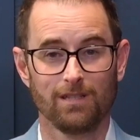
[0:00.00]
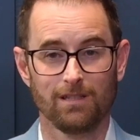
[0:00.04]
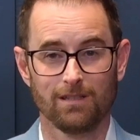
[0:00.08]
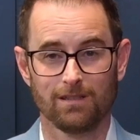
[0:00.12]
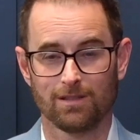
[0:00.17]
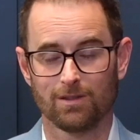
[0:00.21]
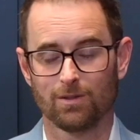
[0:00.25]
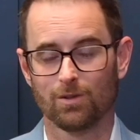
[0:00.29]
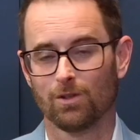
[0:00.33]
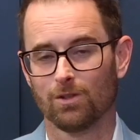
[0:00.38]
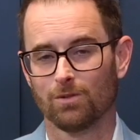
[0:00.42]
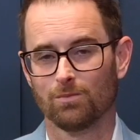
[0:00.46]
in
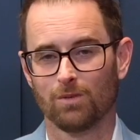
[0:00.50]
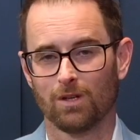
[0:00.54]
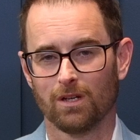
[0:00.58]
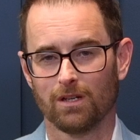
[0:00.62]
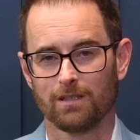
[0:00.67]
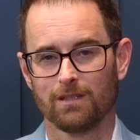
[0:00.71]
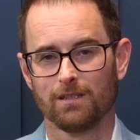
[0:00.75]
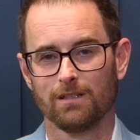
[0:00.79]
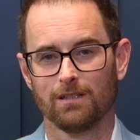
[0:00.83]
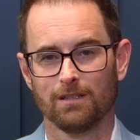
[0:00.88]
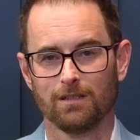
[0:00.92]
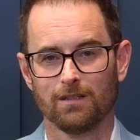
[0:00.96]
the gold
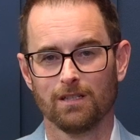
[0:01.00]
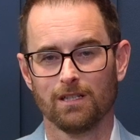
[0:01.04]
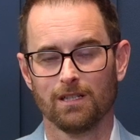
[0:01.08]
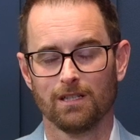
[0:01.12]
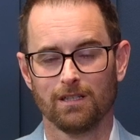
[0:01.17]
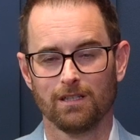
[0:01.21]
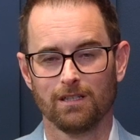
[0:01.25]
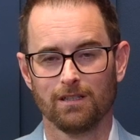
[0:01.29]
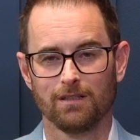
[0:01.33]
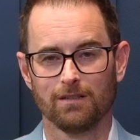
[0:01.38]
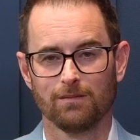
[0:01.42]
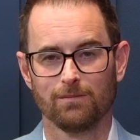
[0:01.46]
market
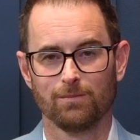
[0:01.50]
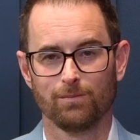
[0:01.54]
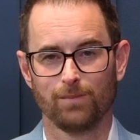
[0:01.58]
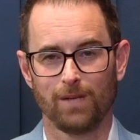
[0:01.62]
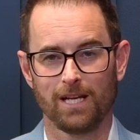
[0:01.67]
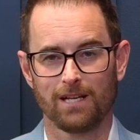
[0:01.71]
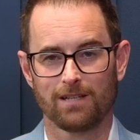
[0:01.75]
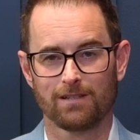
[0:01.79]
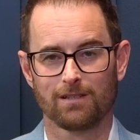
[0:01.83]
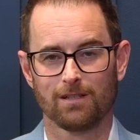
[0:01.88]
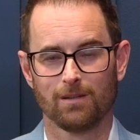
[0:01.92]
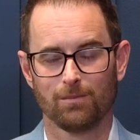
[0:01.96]
in the
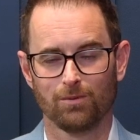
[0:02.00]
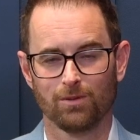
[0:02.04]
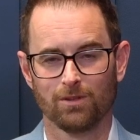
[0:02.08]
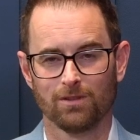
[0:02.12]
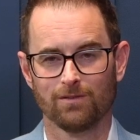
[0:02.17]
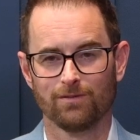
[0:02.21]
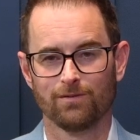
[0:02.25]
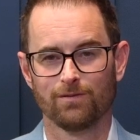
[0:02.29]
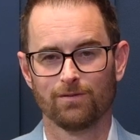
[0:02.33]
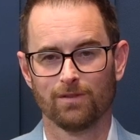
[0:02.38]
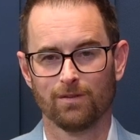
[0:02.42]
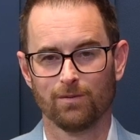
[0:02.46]
past couple
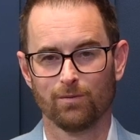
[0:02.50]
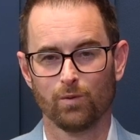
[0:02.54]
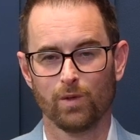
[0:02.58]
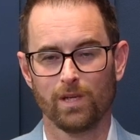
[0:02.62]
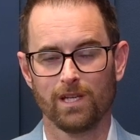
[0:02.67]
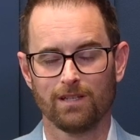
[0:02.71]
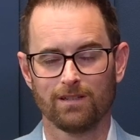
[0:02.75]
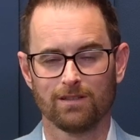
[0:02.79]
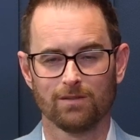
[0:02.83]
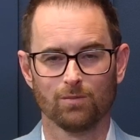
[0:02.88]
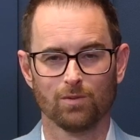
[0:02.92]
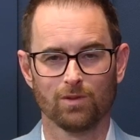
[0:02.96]
of
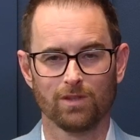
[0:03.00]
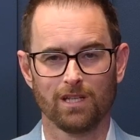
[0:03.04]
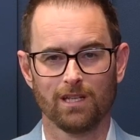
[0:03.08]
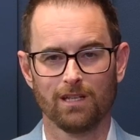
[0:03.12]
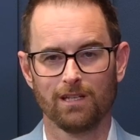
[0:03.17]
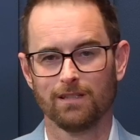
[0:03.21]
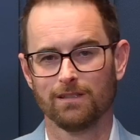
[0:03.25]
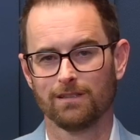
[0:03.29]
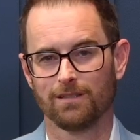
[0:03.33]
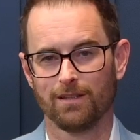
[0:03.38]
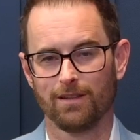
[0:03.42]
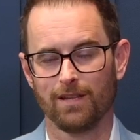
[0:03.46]
weeks, and we'll get
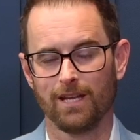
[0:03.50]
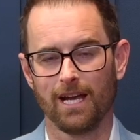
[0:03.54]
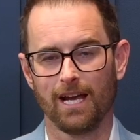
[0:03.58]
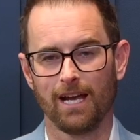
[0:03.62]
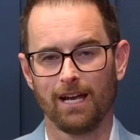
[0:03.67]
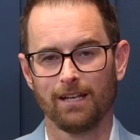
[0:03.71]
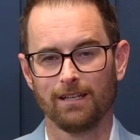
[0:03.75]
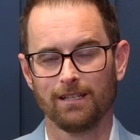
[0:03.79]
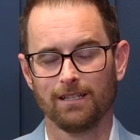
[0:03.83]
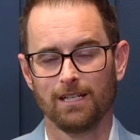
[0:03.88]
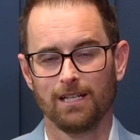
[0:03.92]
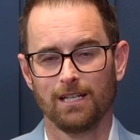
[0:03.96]
into
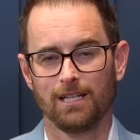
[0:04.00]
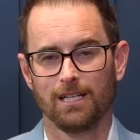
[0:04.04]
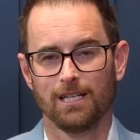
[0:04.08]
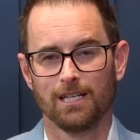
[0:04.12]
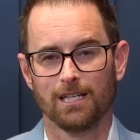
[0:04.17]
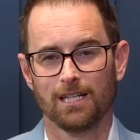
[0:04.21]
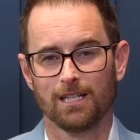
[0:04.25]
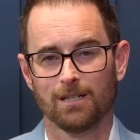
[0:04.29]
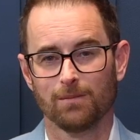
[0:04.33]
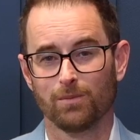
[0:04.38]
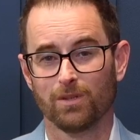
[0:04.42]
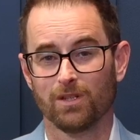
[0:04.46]
that.
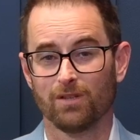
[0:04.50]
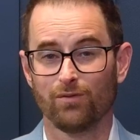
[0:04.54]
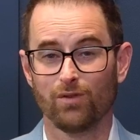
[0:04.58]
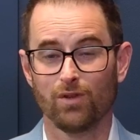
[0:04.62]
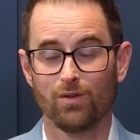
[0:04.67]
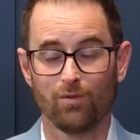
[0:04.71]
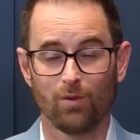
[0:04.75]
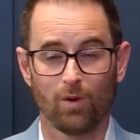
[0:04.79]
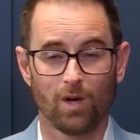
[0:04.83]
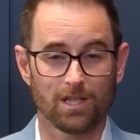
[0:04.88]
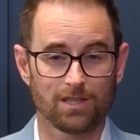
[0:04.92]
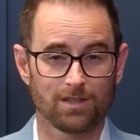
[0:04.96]
But if
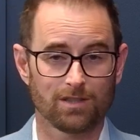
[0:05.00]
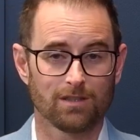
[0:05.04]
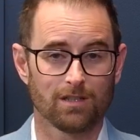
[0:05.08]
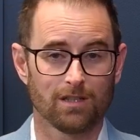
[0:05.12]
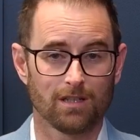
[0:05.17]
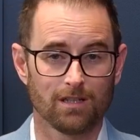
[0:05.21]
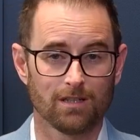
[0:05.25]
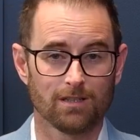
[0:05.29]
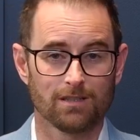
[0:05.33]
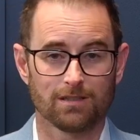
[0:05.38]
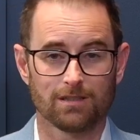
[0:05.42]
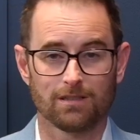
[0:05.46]
you've watched
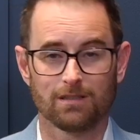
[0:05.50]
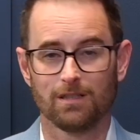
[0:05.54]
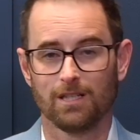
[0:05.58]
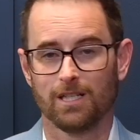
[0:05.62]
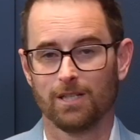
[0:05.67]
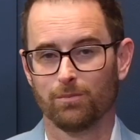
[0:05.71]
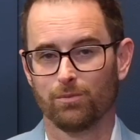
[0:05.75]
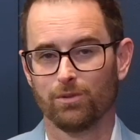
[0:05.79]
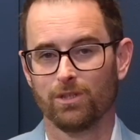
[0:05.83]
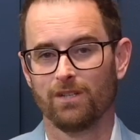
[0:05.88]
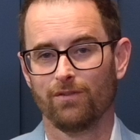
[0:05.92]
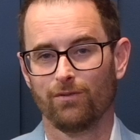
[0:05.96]
our
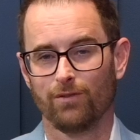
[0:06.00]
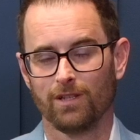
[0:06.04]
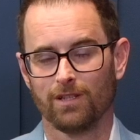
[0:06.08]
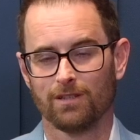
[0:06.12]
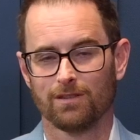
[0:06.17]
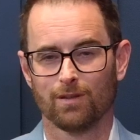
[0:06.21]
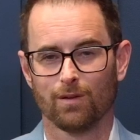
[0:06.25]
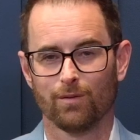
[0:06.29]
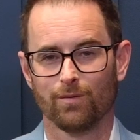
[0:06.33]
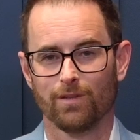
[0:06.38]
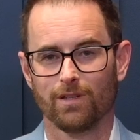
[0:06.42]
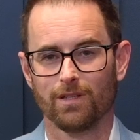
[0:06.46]
client briefings
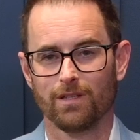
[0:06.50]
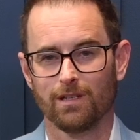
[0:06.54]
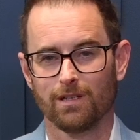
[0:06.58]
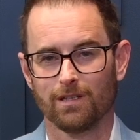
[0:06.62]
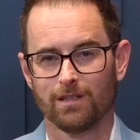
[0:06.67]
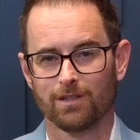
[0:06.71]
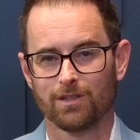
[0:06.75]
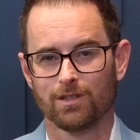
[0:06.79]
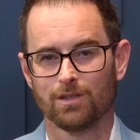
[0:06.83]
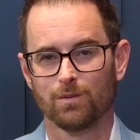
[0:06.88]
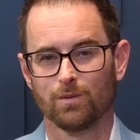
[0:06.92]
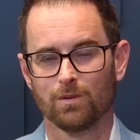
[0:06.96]
over the
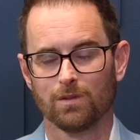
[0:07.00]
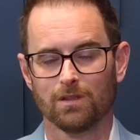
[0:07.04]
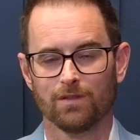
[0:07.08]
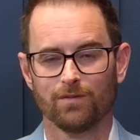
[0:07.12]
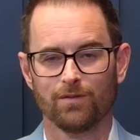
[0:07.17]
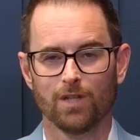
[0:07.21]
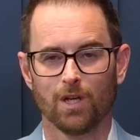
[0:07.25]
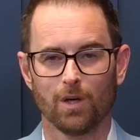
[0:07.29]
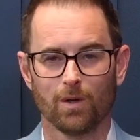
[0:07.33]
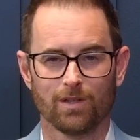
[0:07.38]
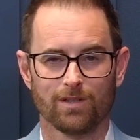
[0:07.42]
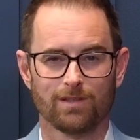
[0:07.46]
years, you will have
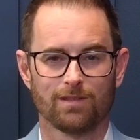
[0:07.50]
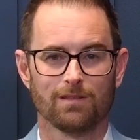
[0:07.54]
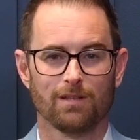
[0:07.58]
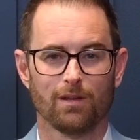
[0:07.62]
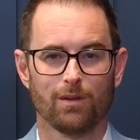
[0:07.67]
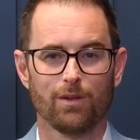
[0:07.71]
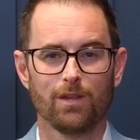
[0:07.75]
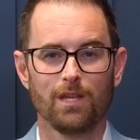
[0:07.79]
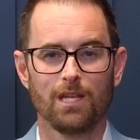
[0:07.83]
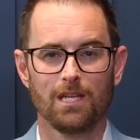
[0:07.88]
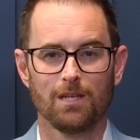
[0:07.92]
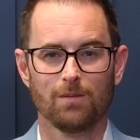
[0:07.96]
noticed the
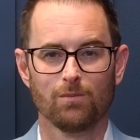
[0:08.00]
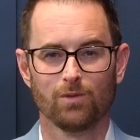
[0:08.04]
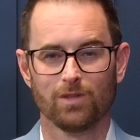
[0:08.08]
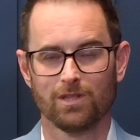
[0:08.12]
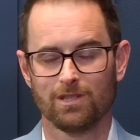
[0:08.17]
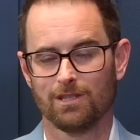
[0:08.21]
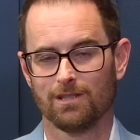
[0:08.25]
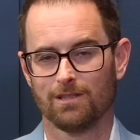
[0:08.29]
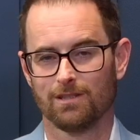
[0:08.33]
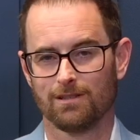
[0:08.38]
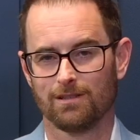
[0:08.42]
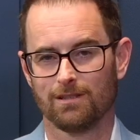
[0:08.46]
theme,
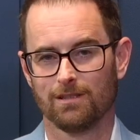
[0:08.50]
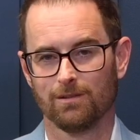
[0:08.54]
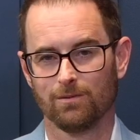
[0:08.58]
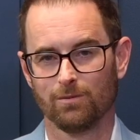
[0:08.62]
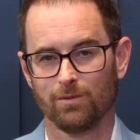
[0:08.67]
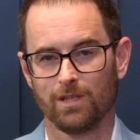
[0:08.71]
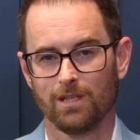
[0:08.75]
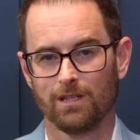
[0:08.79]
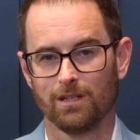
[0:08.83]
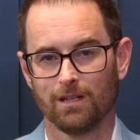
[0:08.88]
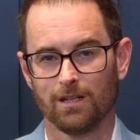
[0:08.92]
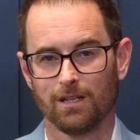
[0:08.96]
which is that
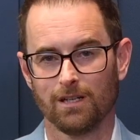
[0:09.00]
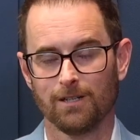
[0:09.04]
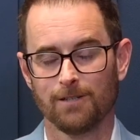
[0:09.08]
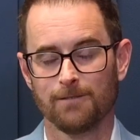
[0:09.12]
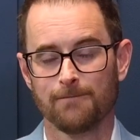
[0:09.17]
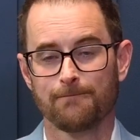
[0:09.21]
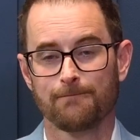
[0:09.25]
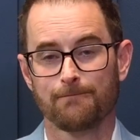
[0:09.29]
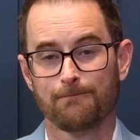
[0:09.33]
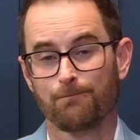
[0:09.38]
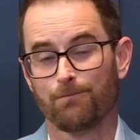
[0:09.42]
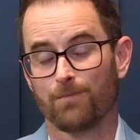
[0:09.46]
we are
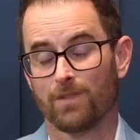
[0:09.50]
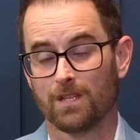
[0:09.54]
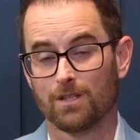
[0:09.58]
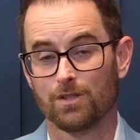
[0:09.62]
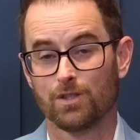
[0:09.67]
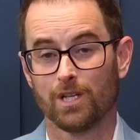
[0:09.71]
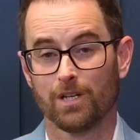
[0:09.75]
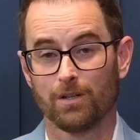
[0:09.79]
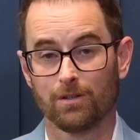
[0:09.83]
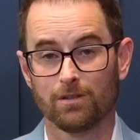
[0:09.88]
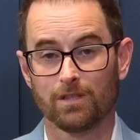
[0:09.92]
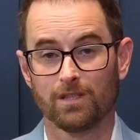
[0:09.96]

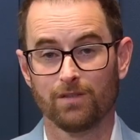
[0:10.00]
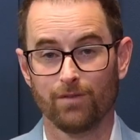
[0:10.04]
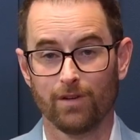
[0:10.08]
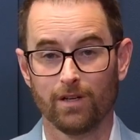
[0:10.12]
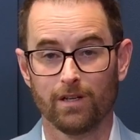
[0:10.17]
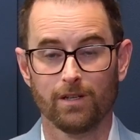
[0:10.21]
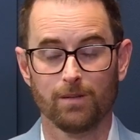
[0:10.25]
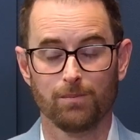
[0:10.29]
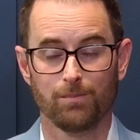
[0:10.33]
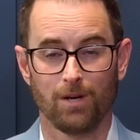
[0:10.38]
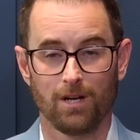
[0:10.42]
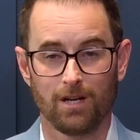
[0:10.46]
generally
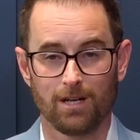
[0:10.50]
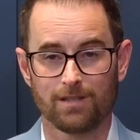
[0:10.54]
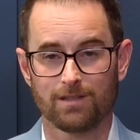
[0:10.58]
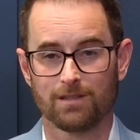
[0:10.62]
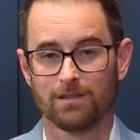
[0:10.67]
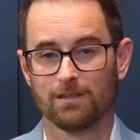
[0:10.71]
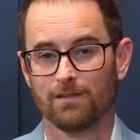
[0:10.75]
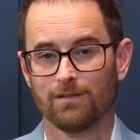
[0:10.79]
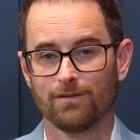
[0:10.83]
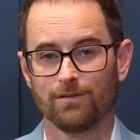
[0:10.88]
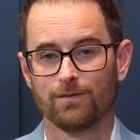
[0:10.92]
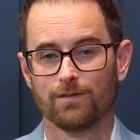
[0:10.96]
very
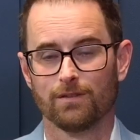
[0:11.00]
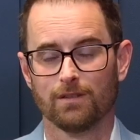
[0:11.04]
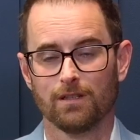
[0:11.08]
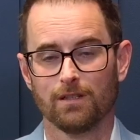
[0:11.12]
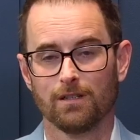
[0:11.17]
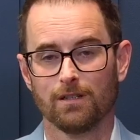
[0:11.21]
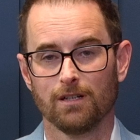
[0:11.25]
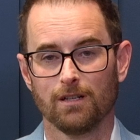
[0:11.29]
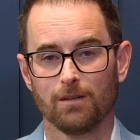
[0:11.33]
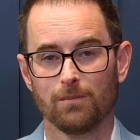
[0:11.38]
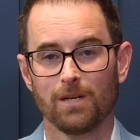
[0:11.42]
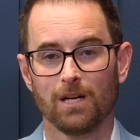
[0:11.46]
positive
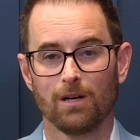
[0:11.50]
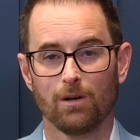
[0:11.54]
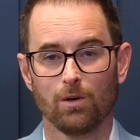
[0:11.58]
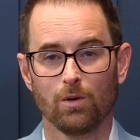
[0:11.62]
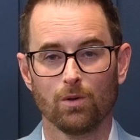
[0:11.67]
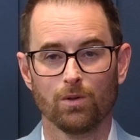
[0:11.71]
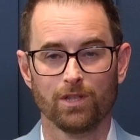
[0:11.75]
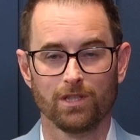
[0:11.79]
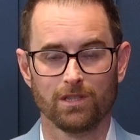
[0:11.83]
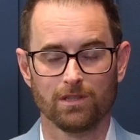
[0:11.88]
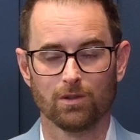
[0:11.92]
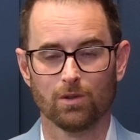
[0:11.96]
about
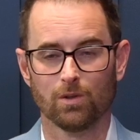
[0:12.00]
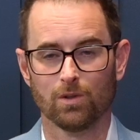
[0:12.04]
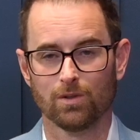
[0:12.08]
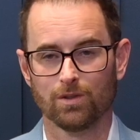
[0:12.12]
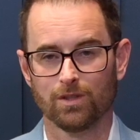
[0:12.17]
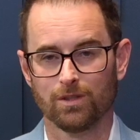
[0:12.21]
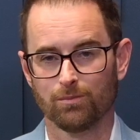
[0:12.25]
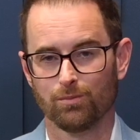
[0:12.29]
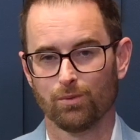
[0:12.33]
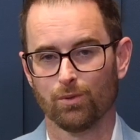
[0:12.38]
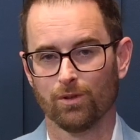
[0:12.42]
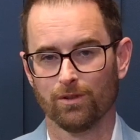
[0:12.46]
holding gold
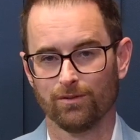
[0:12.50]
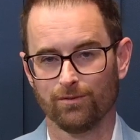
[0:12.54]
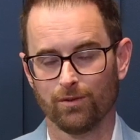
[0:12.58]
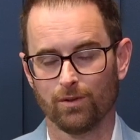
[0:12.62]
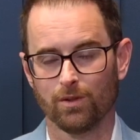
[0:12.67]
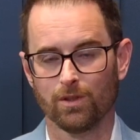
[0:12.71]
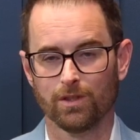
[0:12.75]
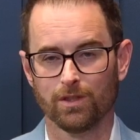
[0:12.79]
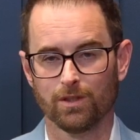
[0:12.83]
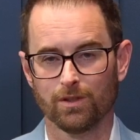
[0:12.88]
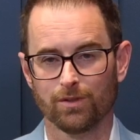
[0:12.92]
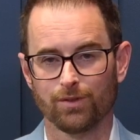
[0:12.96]
in
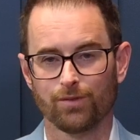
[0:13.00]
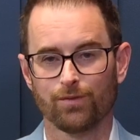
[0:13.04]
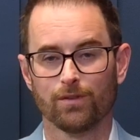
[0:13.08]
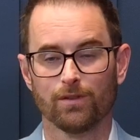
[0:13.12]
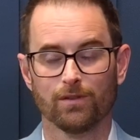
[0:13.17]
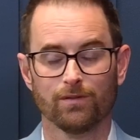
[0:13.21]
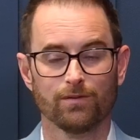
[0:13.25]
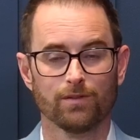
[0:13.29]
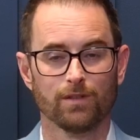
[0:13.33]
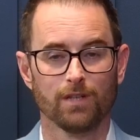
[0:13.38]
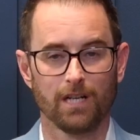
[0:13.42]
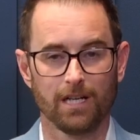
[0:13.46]
portfolios for
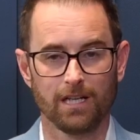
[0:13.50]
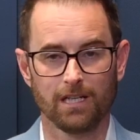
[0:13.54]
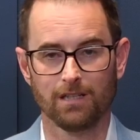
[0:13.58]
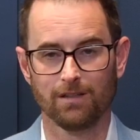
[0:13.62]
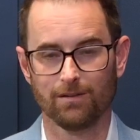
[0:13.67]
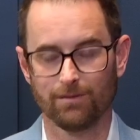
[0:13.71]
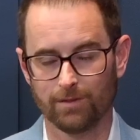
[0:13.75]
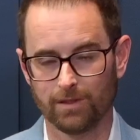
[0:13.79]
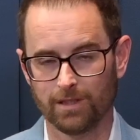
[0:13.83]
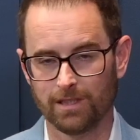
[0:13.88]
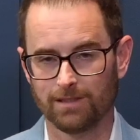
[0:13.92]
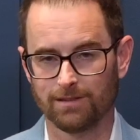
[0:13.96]
a variety
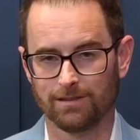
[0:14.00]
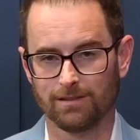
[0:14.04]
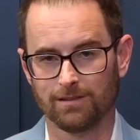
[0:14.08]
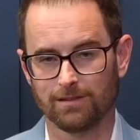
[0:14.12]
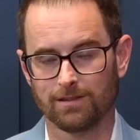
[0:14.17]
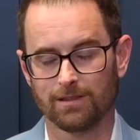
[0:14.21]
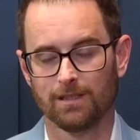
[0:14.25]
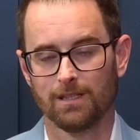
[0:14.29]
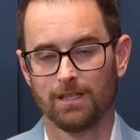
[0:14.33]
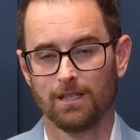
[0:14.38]
of reasons.